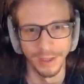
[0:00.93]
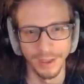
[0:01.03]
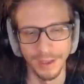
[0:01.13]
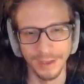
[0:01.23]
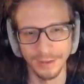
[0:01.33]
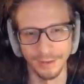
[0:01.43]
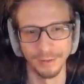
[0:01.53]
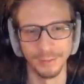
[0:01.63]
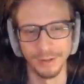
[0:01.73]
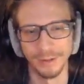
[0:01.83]
Hey
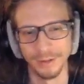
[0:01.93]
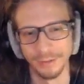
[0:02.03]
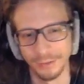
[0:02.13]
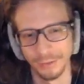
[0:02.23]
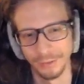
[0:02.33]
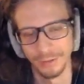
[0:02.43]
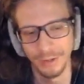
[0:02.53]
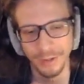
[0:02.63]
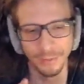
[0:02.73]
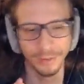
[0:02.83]
everybody, so
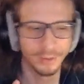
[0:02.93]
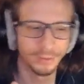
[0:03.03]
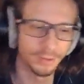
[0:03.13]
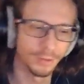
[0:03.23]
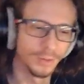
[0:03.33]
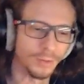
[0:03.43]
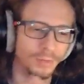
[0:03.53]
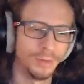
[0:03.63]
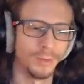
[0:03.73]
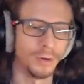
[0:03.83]
today we're going to talk about
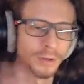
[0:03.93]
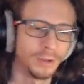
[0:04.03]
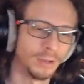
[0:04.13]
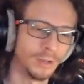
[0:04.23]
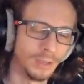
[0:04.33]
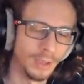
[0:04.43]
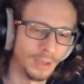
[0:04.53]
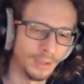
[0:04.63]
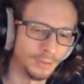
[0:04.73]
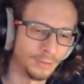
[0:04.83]
remarketing
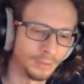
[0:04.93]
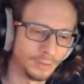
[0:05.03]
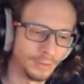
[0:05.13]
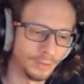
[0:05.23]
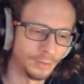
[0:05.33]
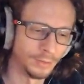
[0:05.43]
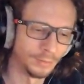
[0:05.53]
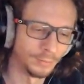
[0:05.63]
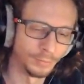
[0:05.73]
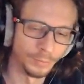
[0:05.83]
ads uh,
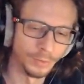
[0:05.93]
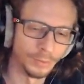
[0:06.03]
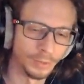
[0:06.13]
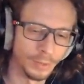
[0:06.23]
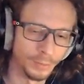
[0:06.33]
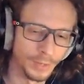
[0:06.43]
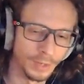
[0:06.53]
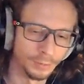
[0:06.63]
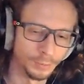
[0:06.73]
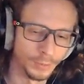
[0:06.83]
for when your campaign
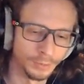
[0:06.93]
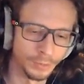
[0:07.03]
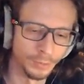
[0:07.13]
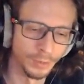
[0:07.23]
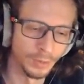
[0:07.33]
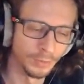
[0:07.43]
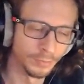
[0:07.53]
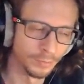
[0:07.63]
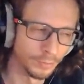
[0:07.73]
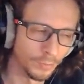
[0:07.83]
is about to go live.
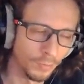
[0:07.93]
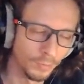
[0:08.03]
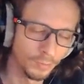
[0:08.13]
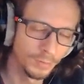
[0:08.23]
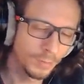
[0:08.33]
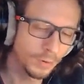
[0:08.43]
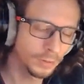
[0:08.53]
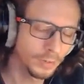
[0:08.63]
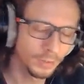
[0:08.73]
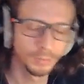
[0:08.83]
What
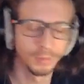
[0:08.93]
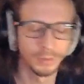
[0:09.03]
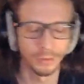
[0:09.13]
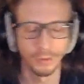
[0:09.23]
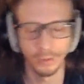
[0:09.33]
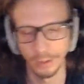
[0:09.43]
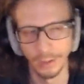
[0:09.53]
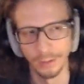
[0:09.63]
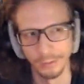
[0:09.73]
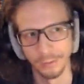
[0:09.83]
remarketing and retargeting
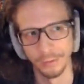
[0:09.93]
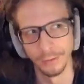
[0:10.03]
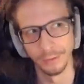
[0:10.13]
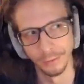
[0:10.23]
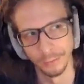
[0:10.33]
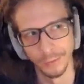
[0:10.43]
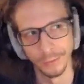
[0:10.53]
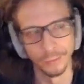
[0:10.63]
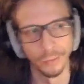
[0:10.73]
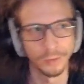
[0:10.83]
ads are is when
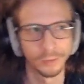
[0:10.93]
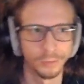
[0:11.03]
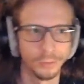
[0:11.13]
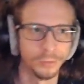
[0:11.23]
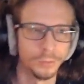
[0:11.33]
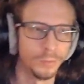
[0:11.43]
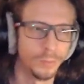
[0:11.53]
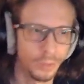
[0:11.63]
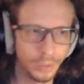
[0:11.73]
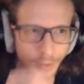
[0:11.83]
you want to
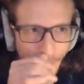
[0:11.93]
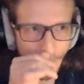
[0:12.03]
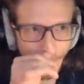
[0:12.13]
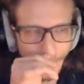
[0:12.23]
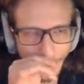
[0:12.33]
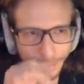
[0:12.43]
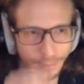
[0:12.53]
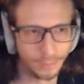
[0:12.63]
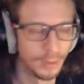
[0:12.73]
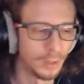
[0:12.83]
bring back in
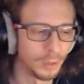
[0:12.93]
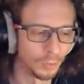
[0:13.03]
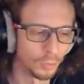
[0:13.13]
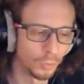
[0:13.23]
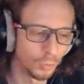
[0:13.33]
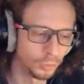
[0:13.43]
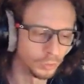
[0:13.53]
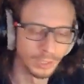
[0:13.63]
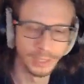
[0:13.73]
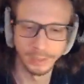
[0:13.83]
your old
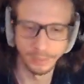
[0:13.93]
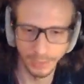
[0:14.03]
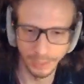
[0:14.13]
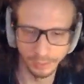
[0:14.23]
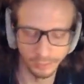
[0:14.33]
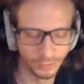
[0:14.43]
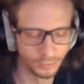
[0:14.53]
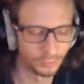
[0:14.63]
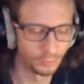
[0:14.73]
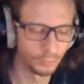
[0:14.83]
landing page
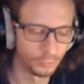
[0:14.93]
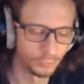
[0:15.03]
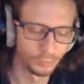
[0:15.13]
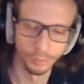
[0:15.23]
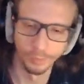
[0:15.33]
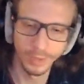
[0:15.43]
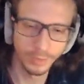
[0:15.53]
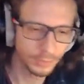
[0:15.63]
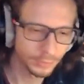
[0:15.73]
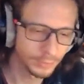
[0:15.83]
visitors, your
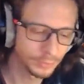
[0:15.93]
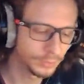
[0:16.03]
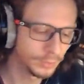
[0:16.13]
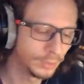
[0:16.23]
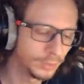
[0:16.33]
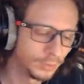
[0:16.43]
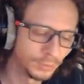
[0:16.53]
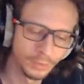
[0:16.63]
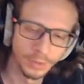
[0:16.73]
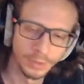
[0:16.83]
mailing list leads,
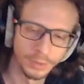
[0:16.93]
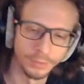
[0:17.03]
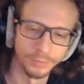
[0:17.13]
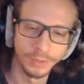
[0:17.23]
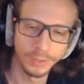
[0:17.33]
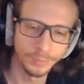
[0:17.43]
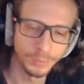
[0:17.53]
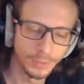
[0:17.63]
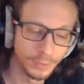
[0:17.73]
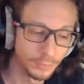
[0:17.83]
your
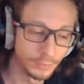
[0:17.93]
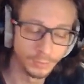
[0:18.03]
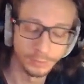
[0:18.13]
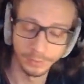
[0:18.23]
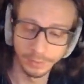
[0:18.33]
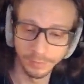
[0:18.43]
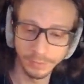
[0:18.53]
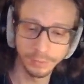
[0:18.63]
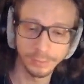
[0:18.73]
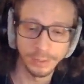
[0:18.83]
VIPs, and even
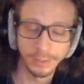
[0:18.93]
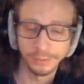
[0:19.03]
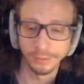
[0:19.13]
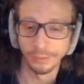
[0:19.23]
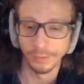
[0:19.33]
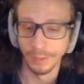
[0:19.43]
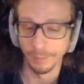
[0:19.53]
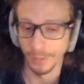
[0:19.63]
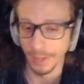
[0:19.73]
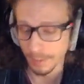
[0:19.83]
your Kickstarter
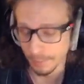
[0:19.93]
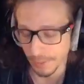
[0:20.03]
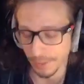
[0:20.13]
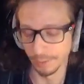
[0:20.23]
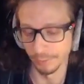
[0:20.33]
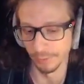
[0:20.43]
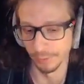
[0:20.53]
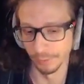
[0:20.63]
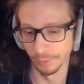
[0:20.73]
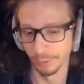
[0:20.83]
campaign page
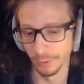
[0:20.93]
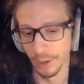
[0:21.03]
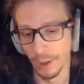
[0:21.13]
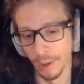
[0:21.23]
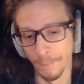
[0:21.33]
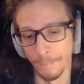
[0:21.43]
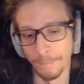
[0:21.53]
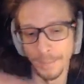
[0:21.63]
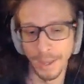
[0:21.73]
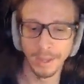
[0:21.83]
visitors
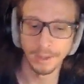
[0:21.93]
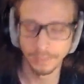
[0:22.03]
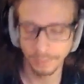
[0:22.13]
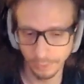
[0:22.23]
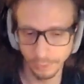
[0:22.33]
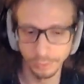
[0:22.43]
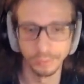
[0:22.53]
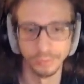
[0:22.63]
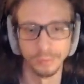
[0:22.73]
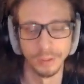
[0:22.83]
back
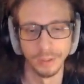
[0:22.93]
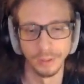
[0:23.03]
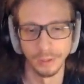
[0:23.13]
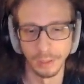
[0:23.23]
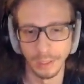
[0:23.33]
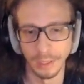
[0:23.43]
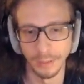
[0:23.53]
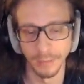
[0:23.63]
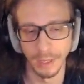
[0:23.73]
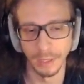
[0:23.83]
to the
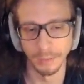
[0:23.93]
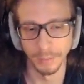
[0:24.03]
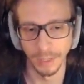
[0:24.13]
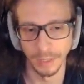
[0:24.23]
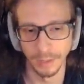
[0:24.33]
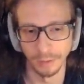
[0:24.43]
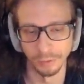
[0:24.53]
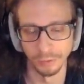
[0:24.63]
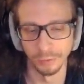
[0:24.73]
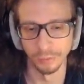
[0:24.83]
campaign page
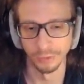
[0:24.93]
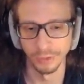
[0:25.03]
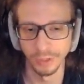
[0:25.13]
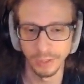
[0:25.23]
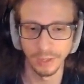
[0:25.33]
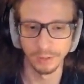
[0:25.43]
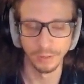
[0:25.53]
to see it again.